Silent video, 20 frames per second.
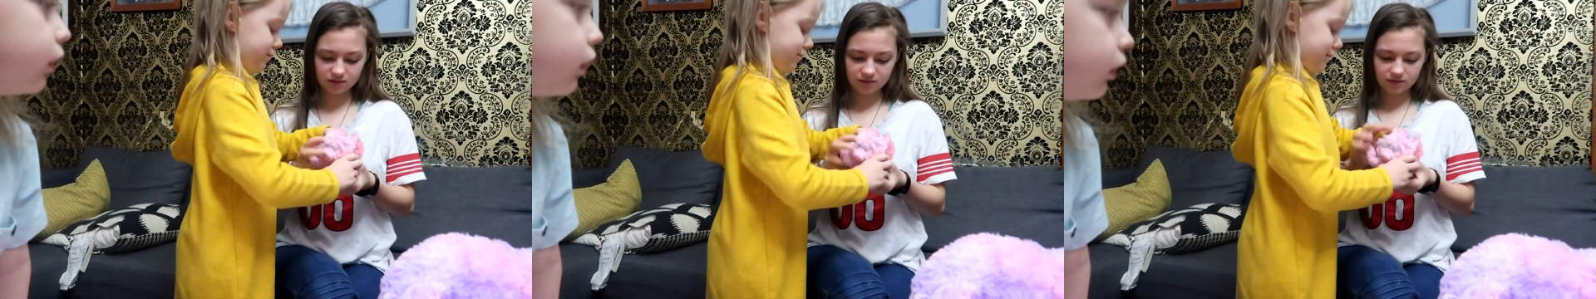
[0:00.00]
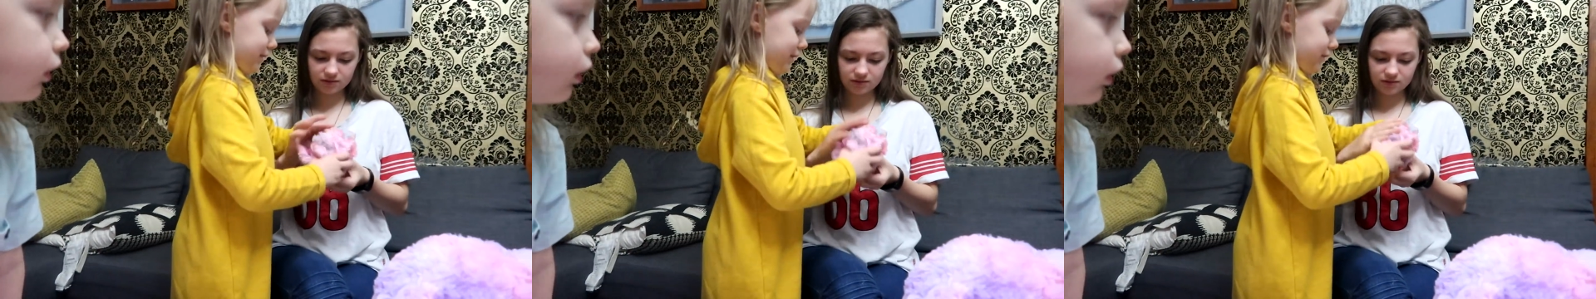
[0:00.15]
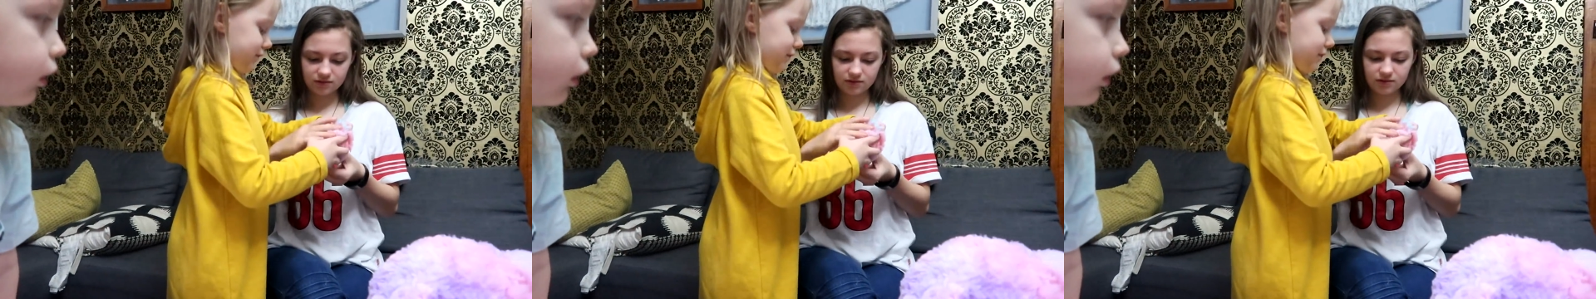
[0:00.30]

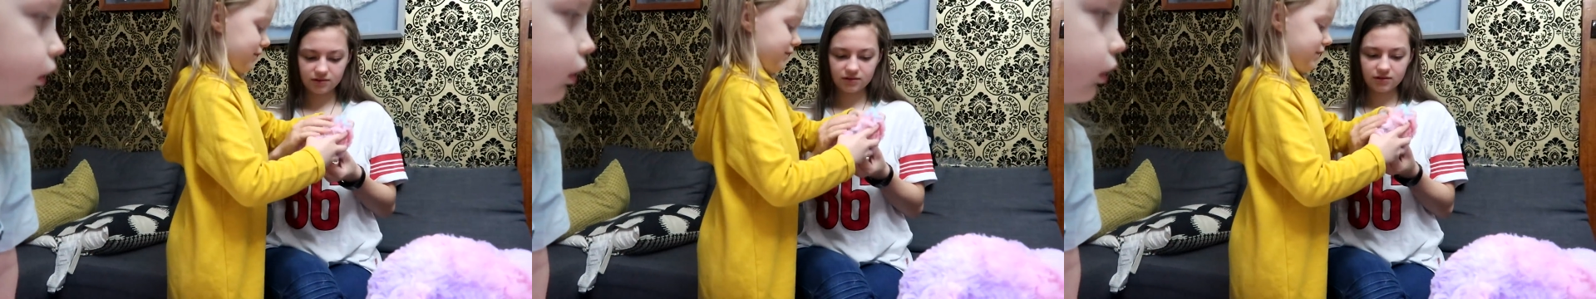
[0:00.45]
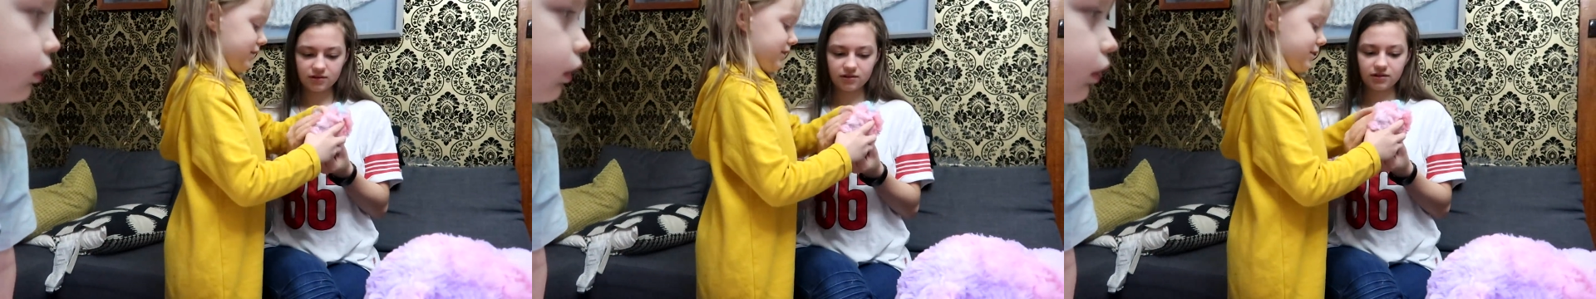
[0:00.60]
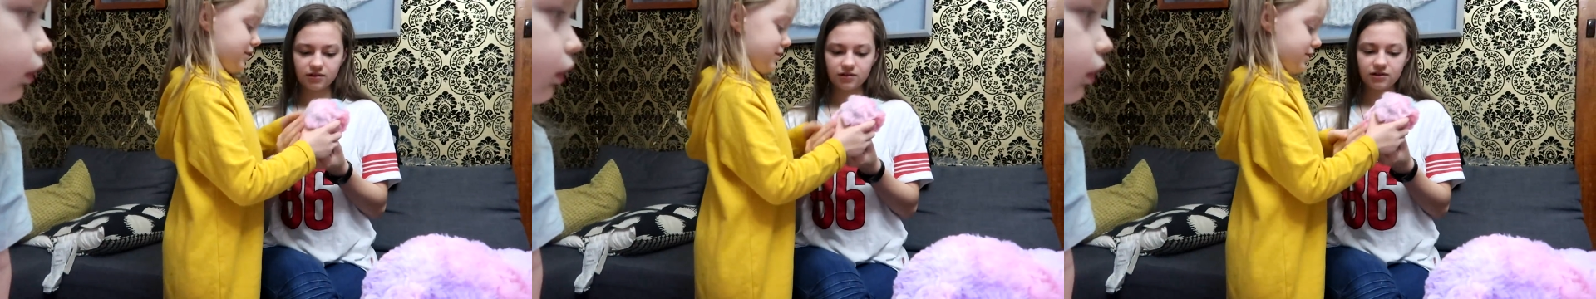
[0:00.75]
Speaker 1: that's
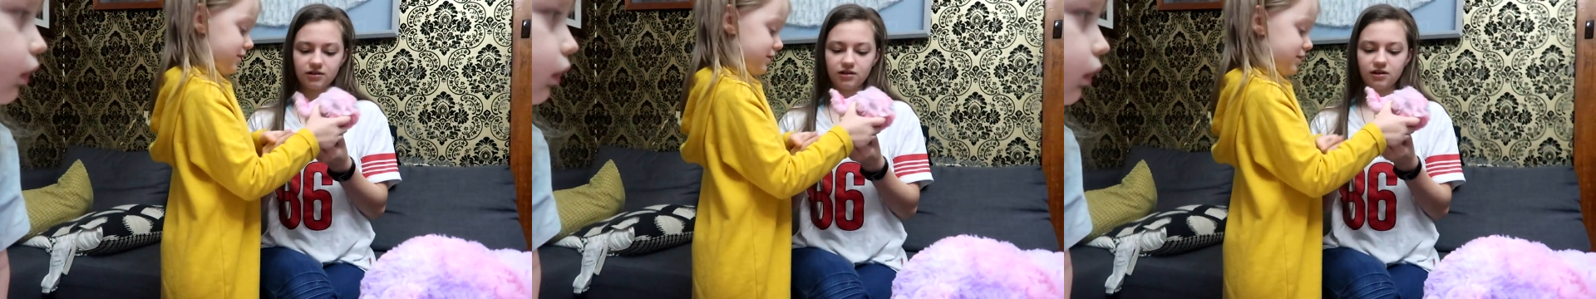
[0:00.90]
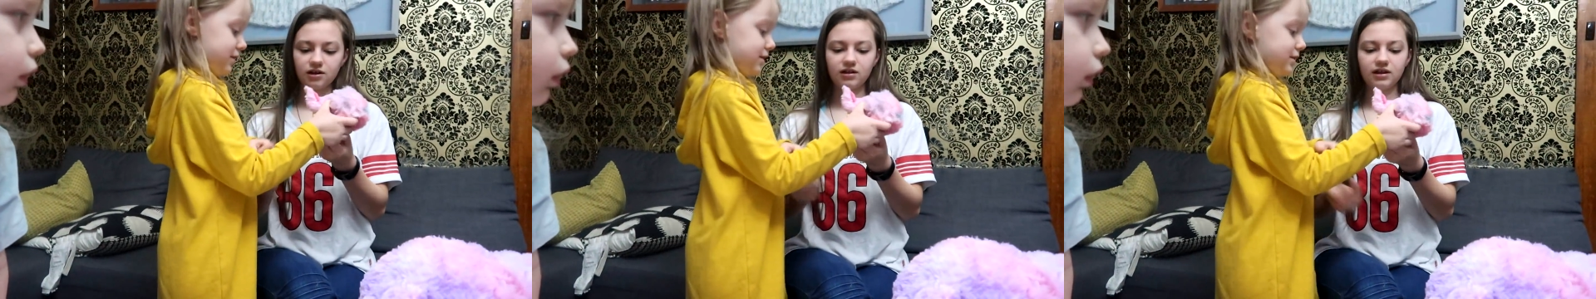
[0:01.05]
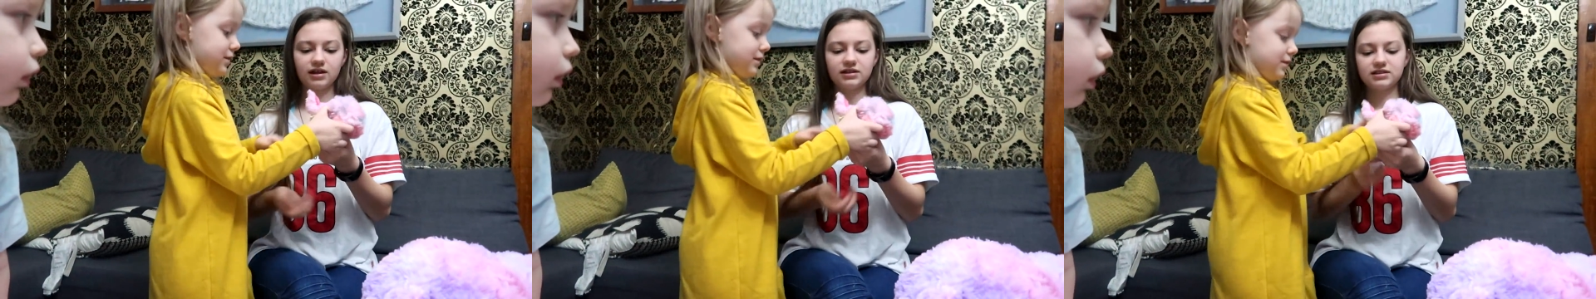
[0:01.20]
our one.
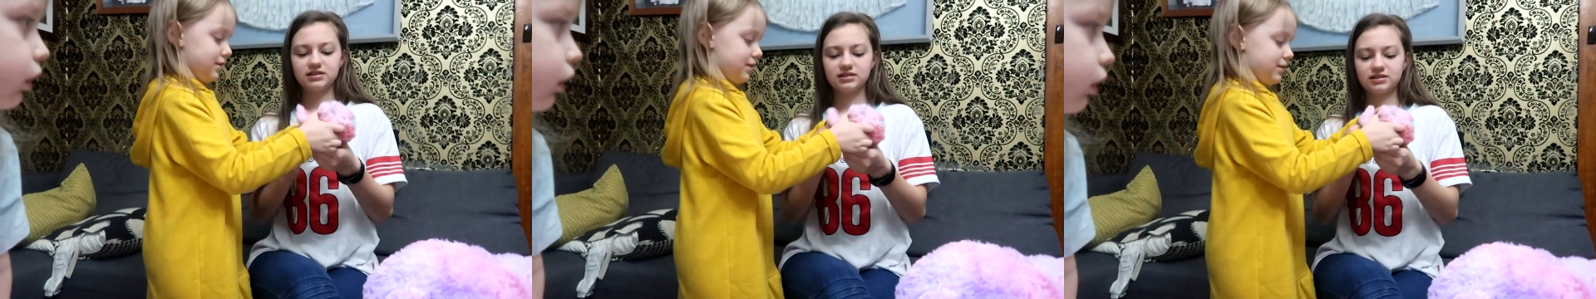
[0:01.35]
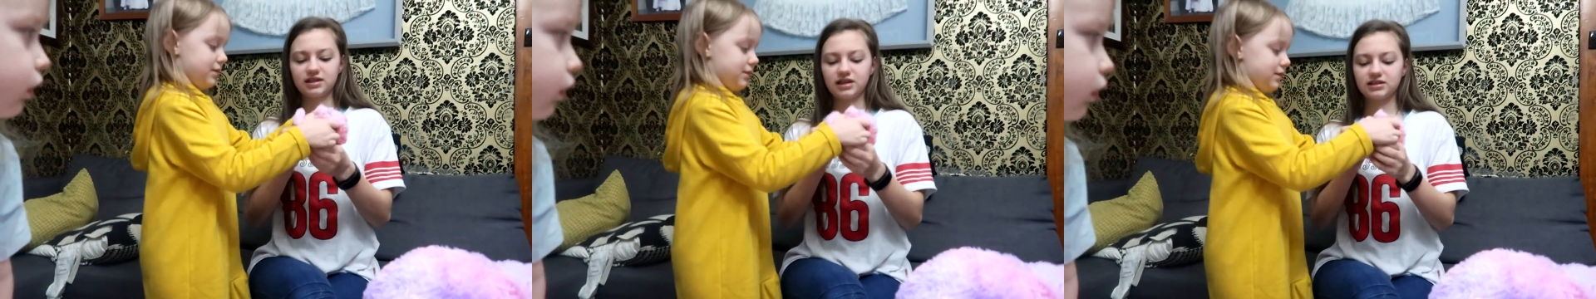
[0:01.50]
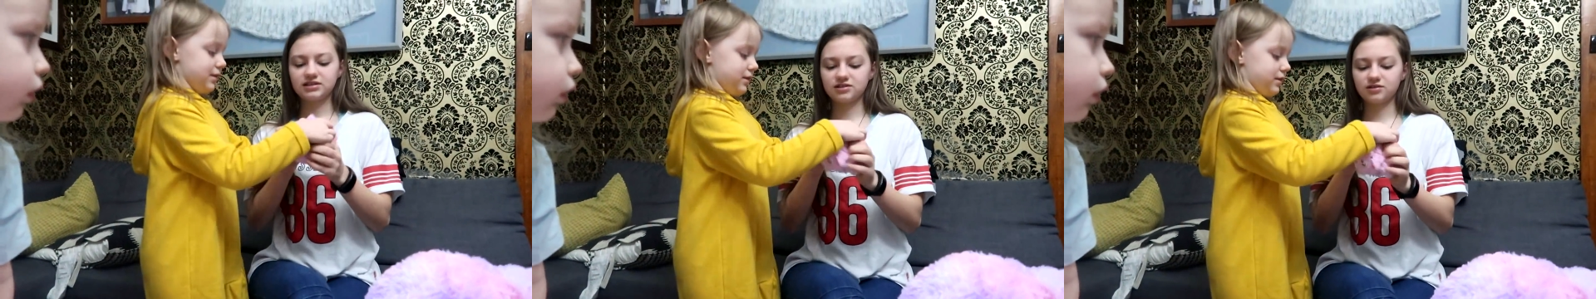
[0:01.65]
Yeah. No,
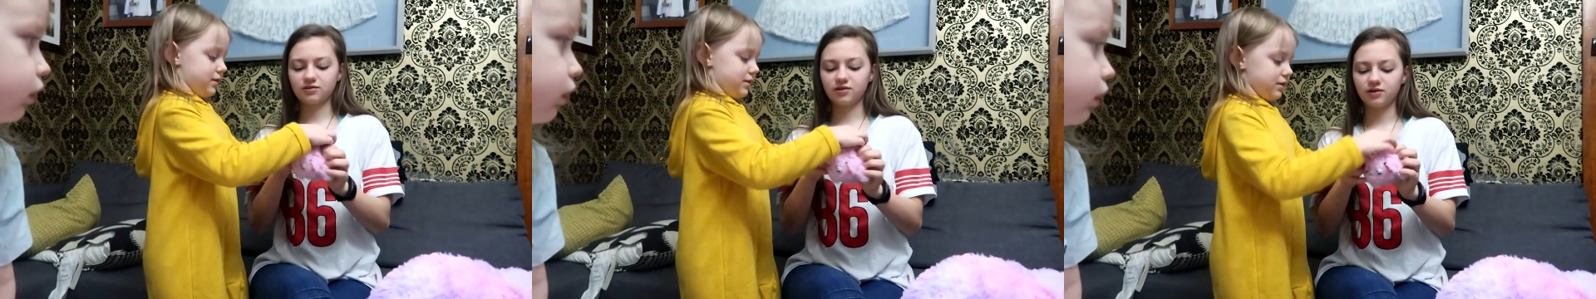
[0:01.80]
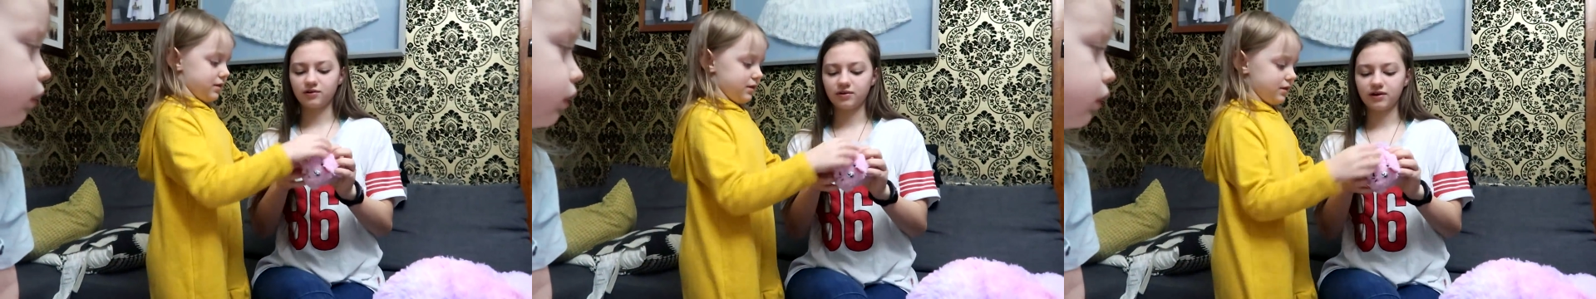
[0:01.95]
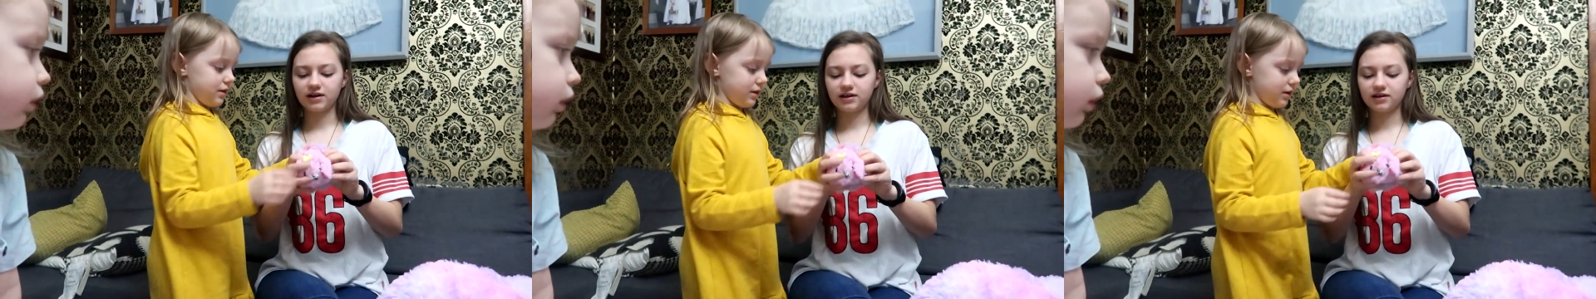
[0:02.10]
that's, that's the wrong